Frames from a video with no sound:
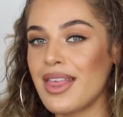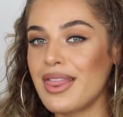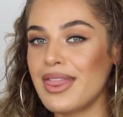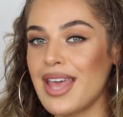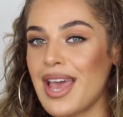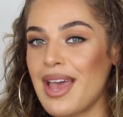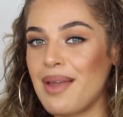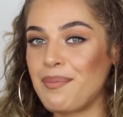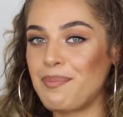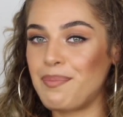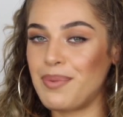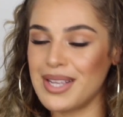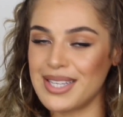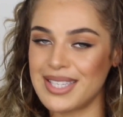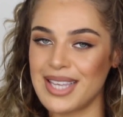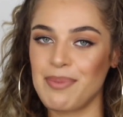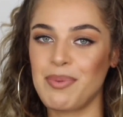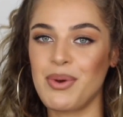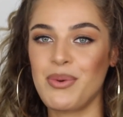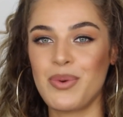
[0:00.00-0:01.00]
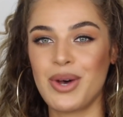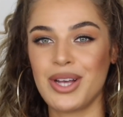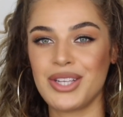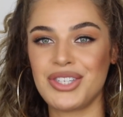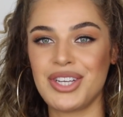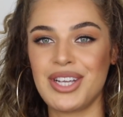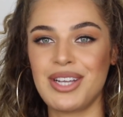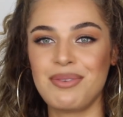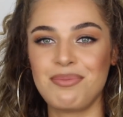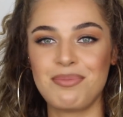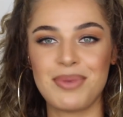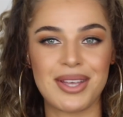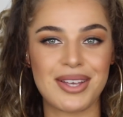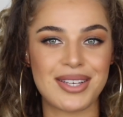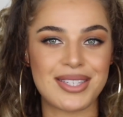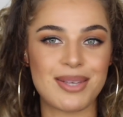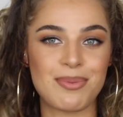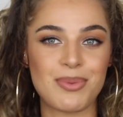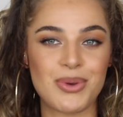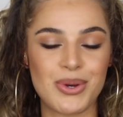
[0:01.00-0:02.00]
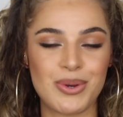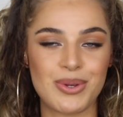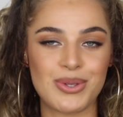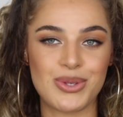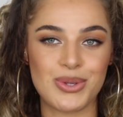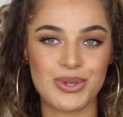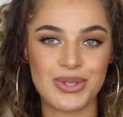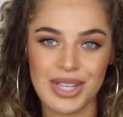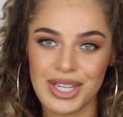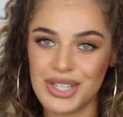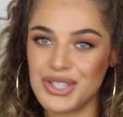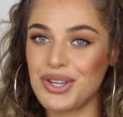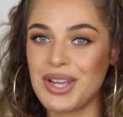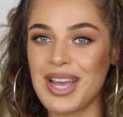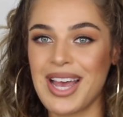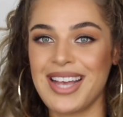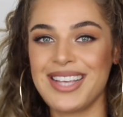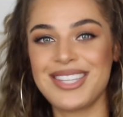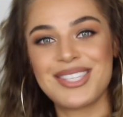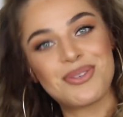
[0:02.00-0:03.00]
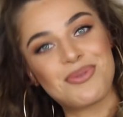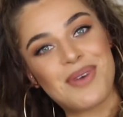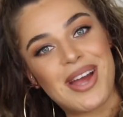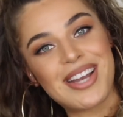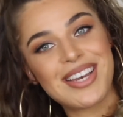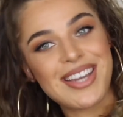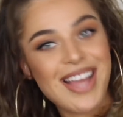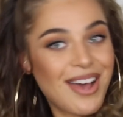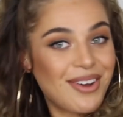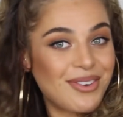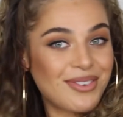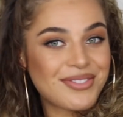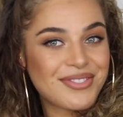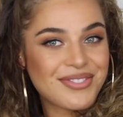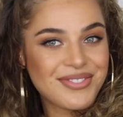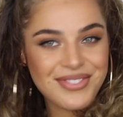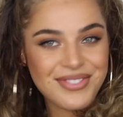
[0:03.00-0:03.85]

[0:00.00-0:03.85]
then please keep on watching because I'm going to teach you guys right now.